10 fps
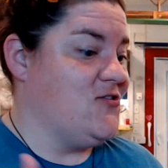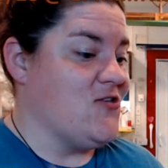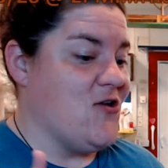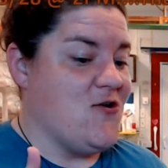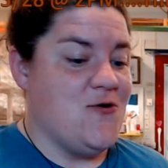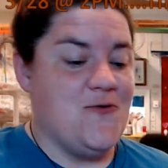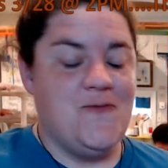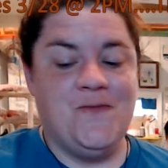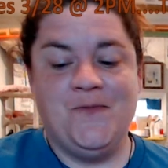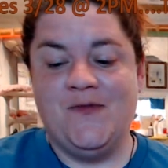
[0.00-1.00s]
So
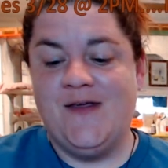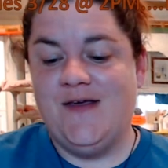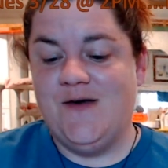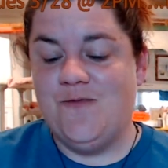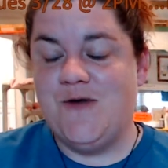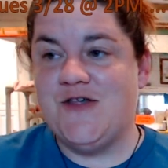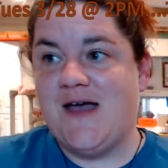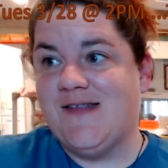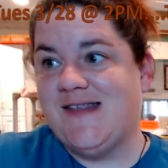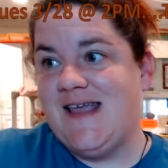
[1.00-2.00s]
we
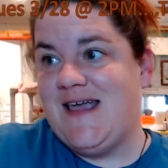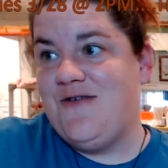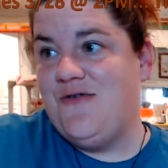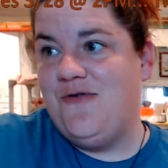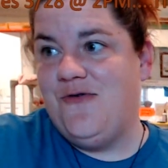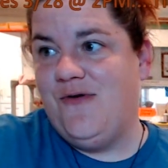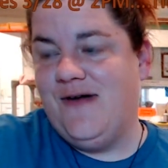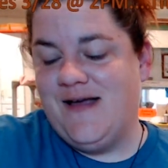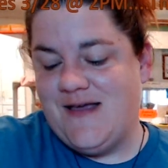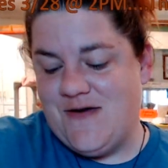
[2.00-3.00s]
shall see who
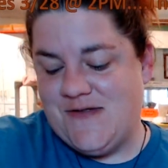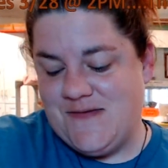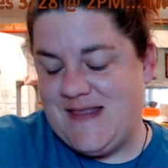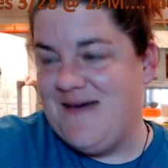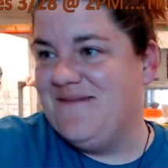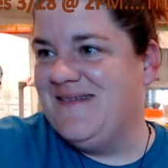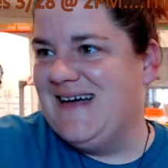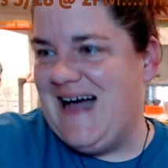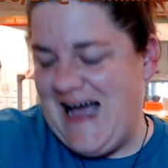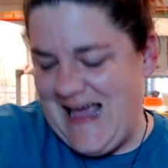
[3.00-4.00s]
goes with them.
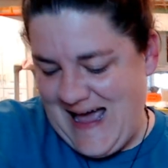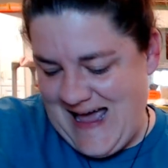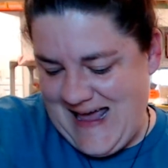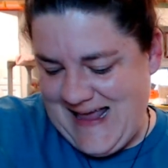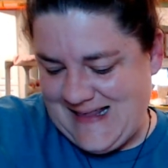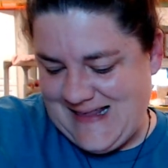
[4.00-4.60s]
Hi guys.